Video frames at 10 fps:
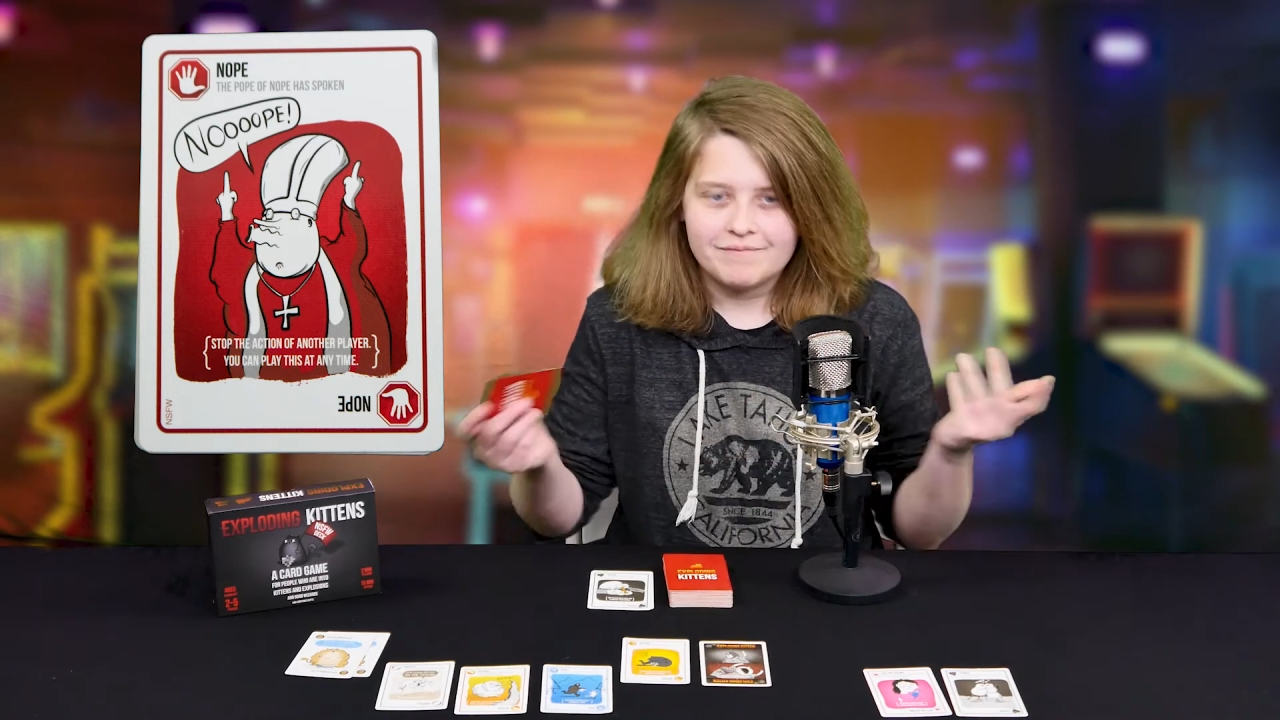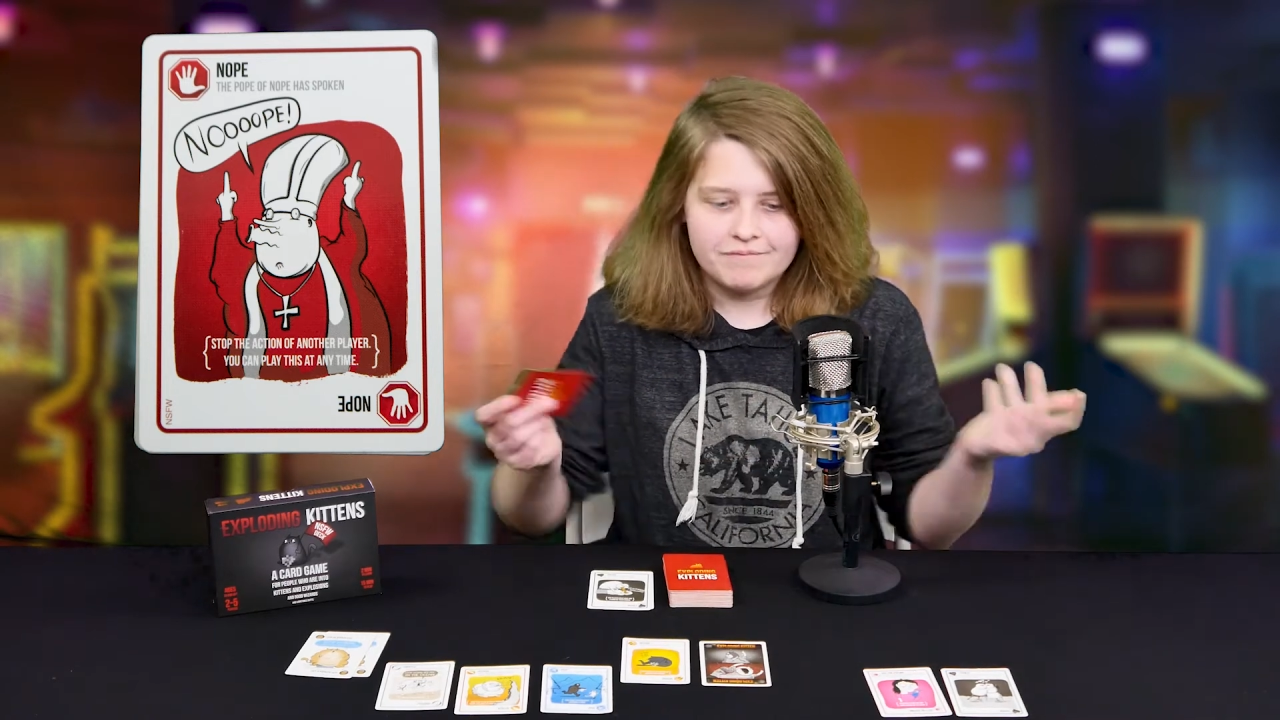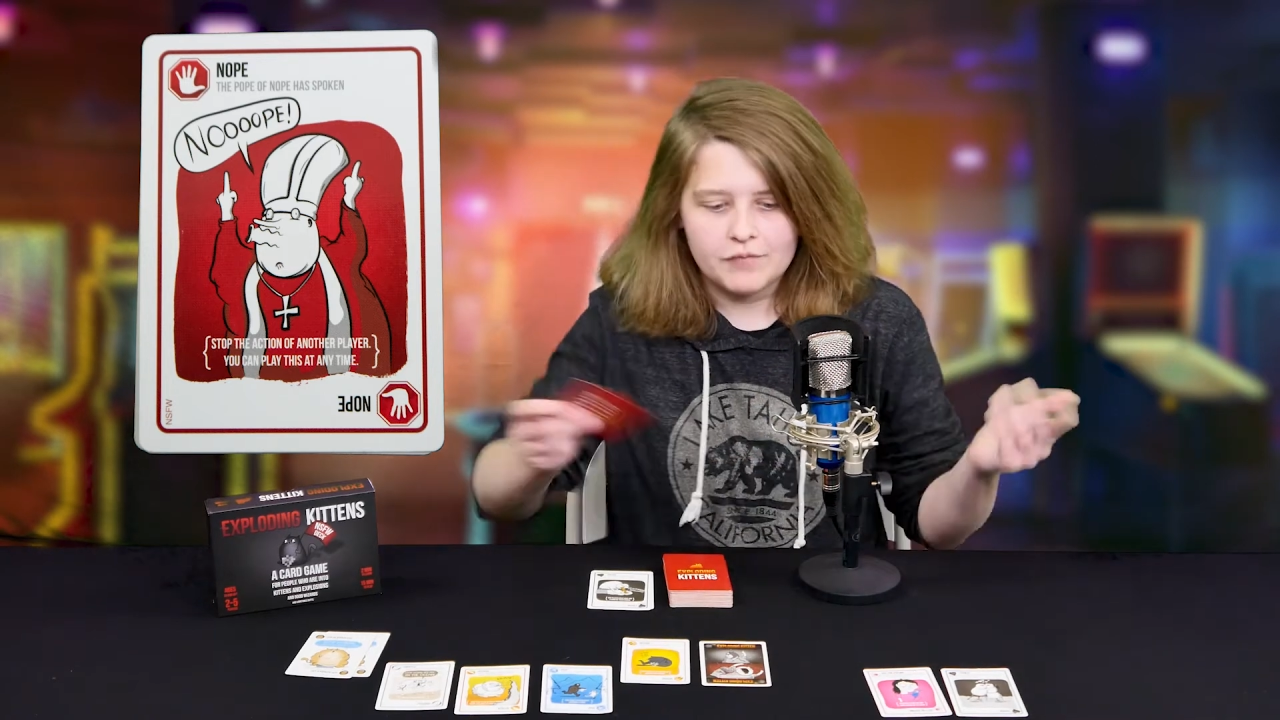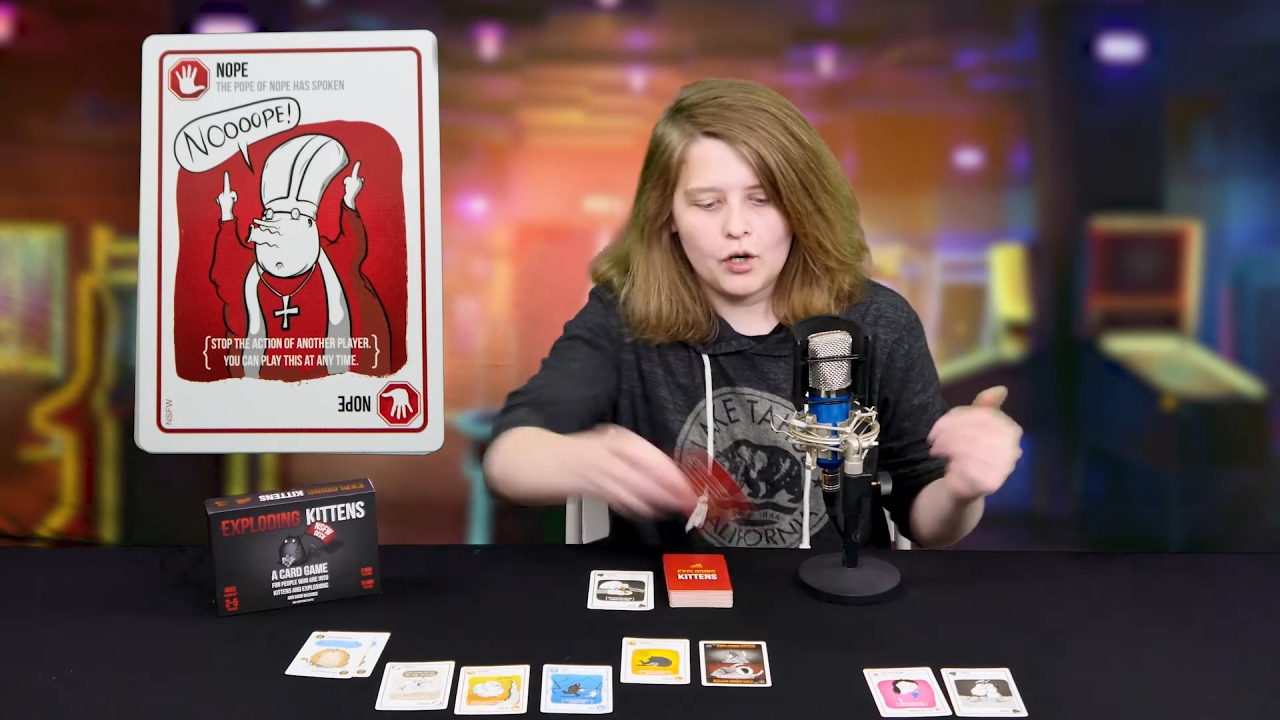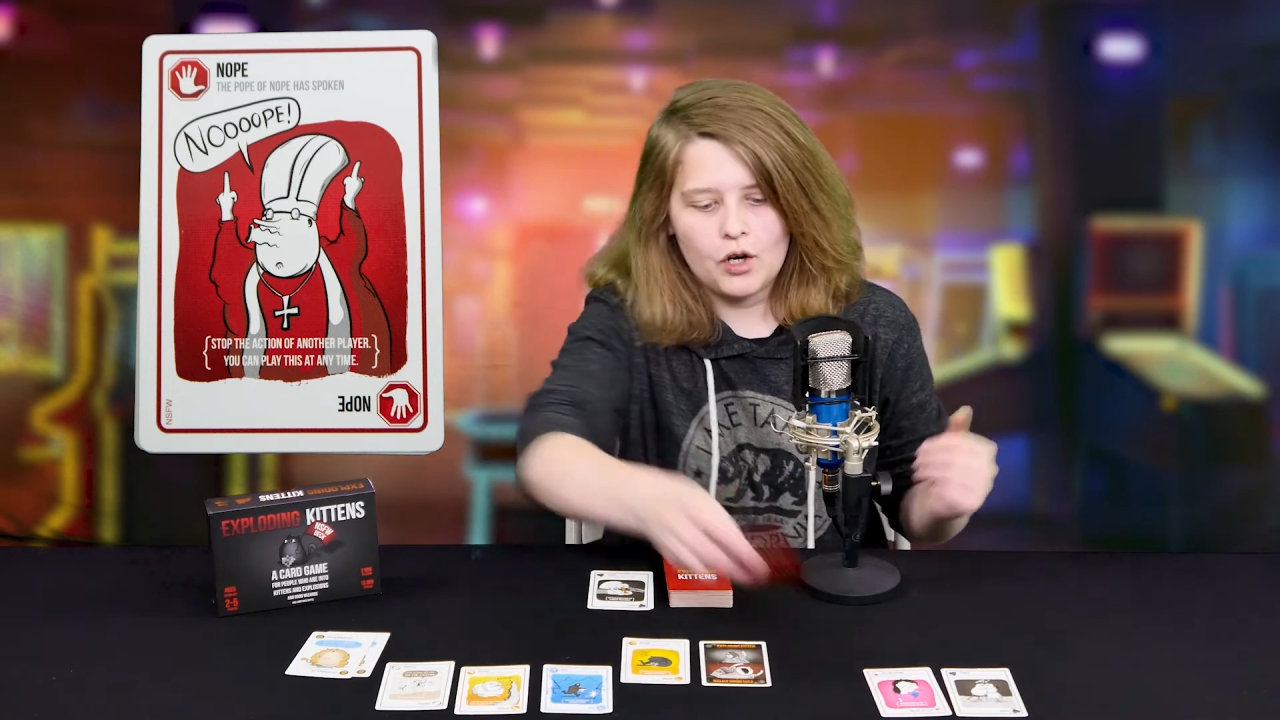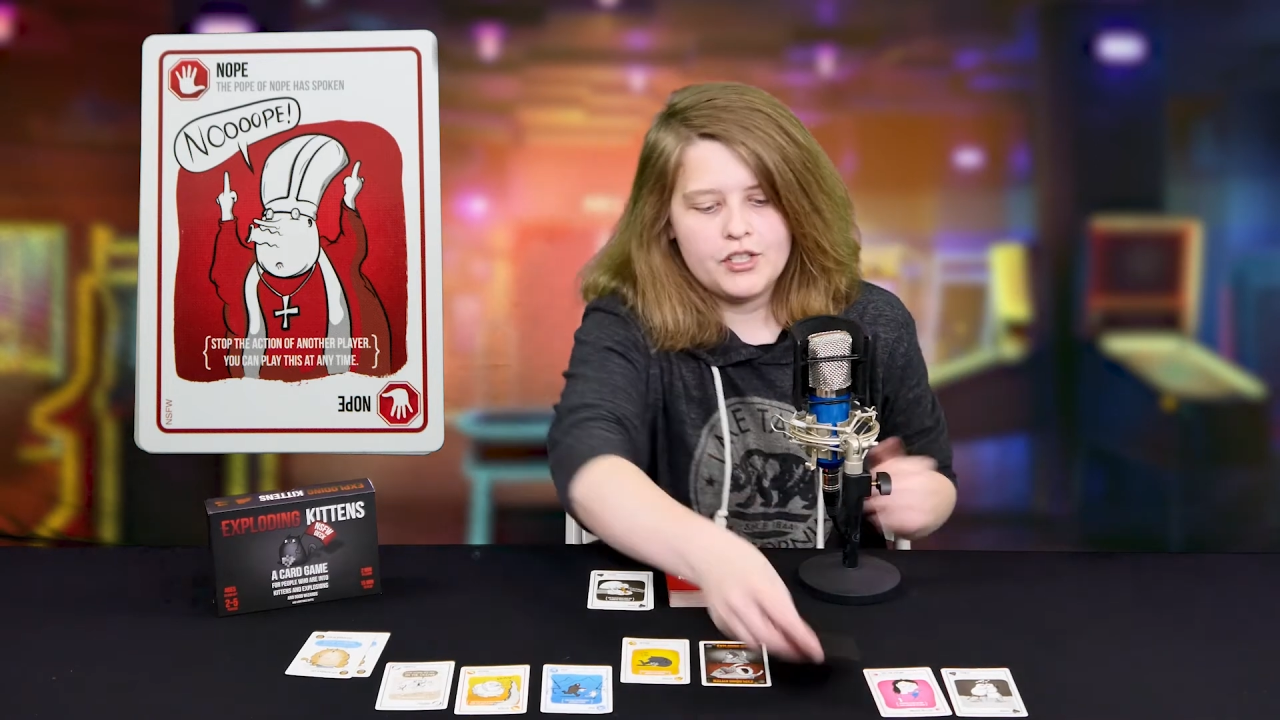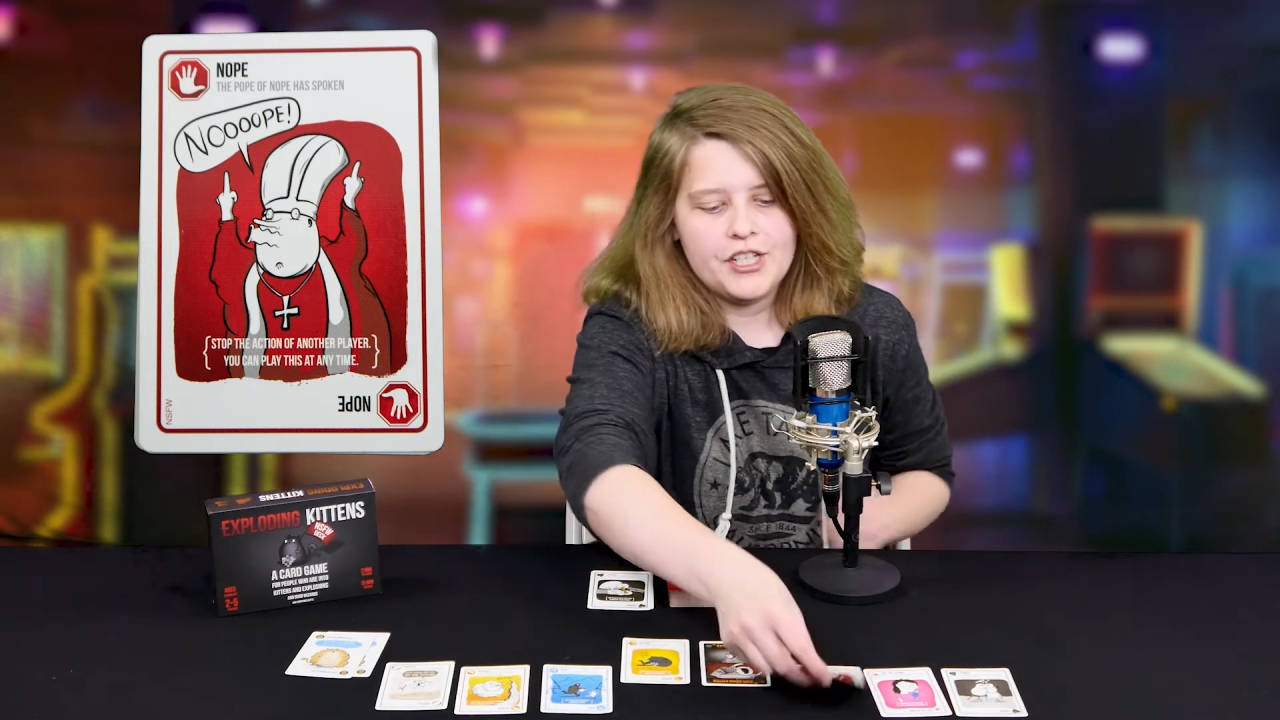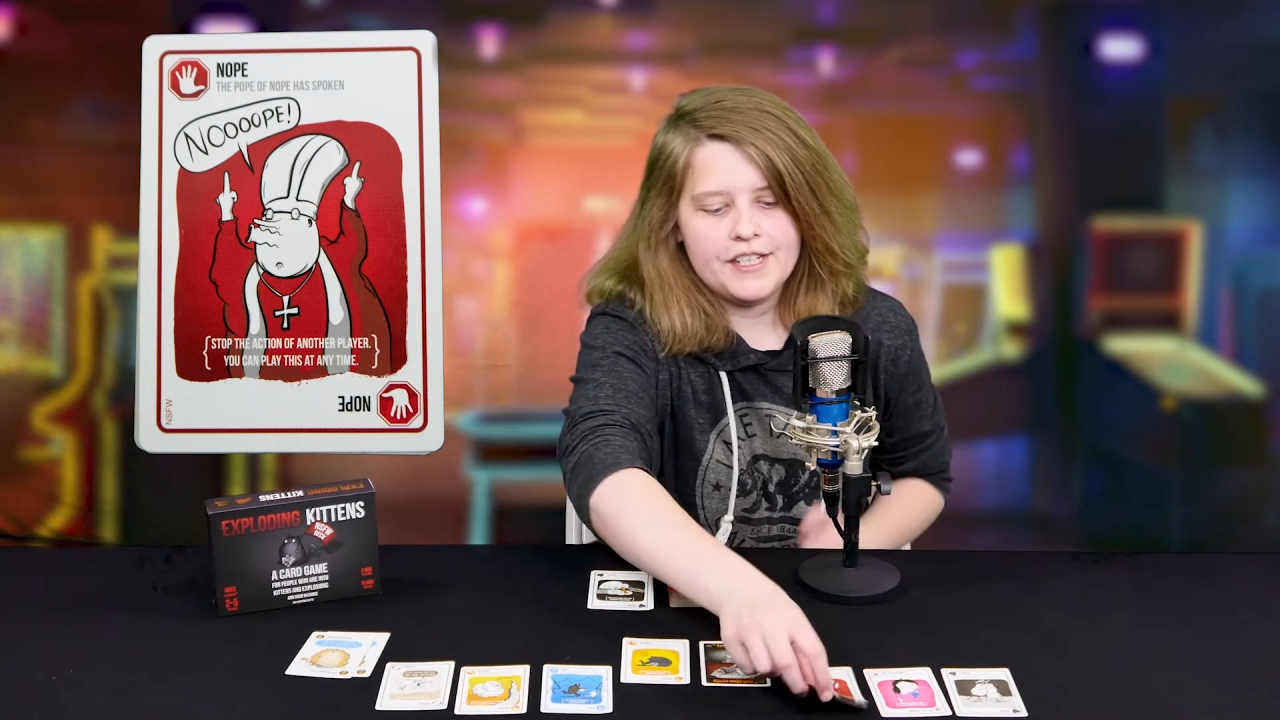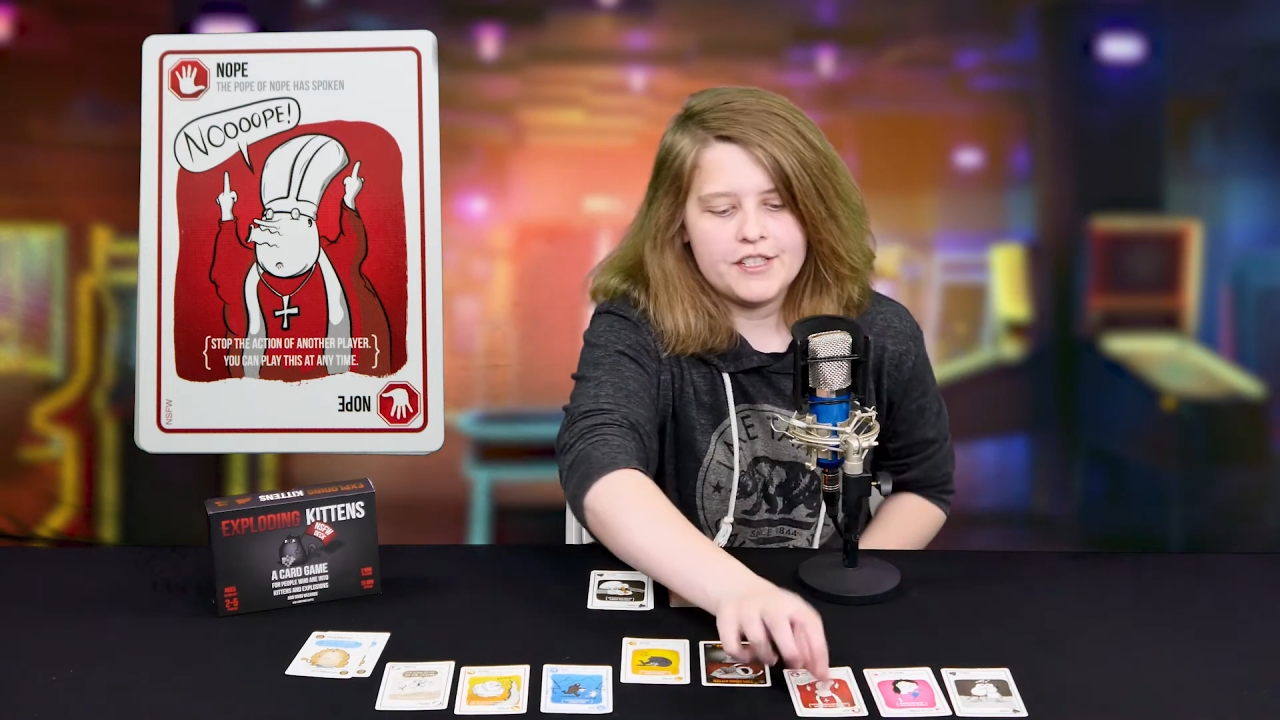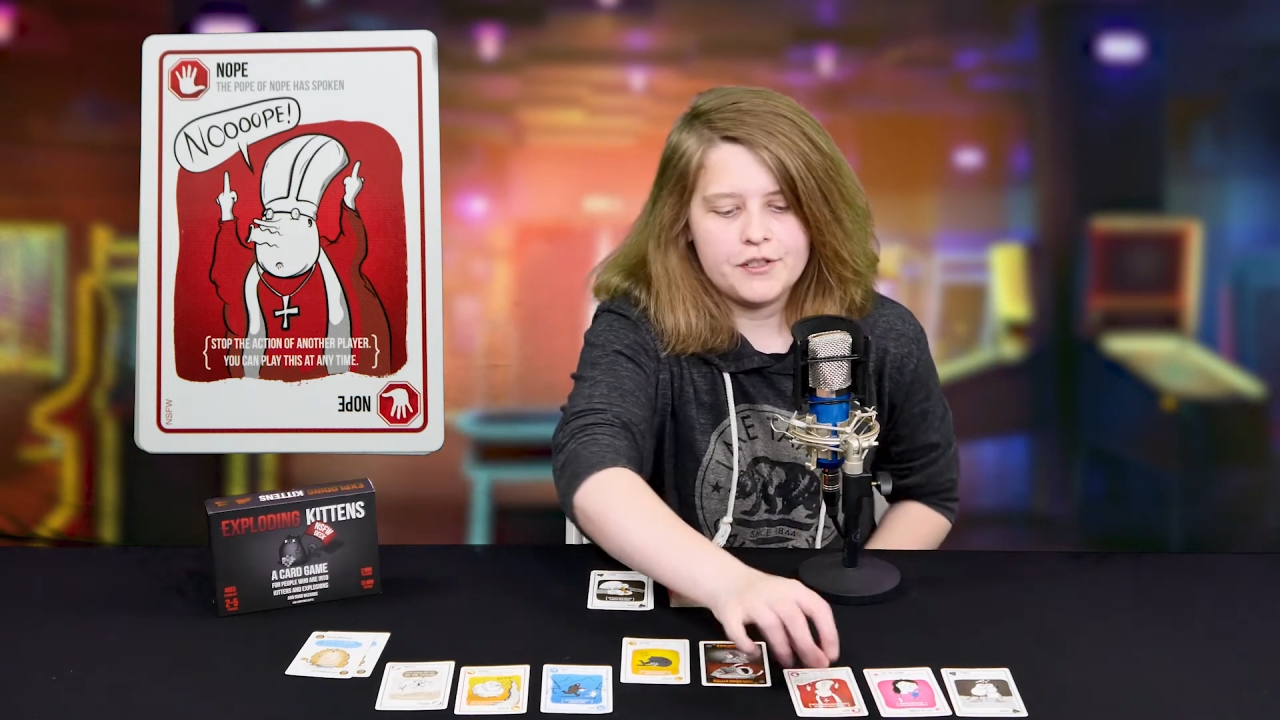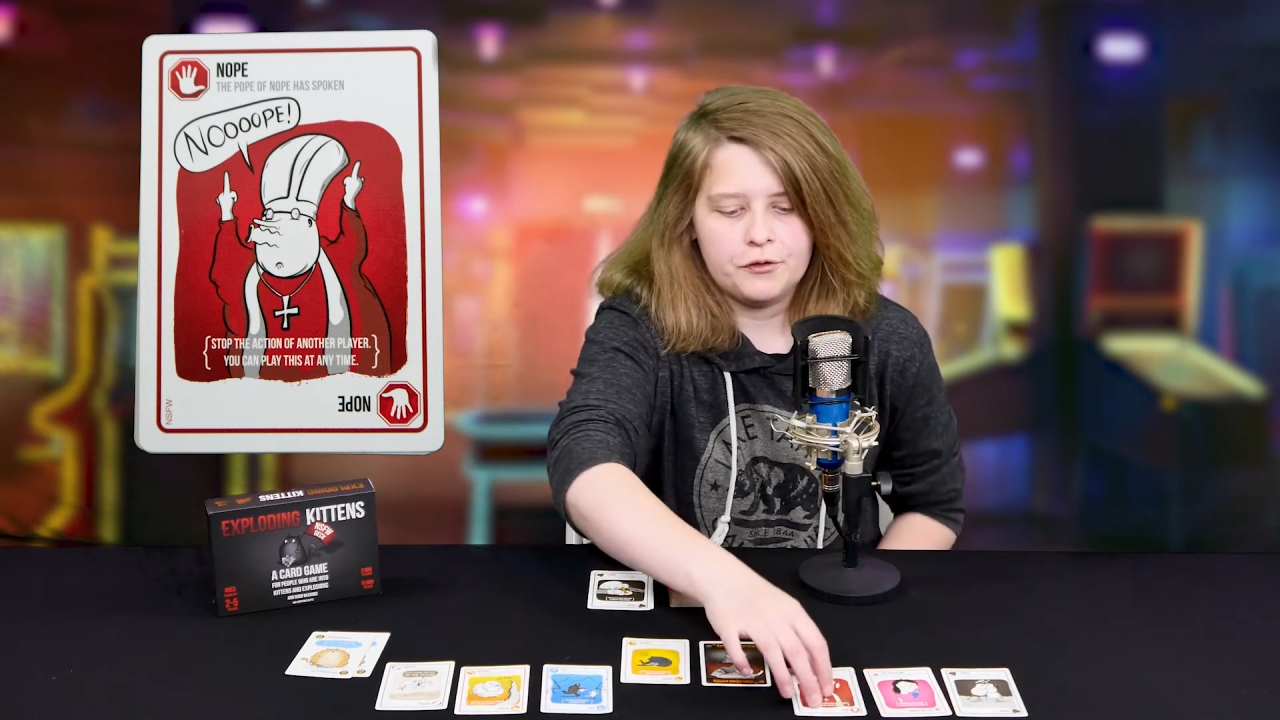there are chances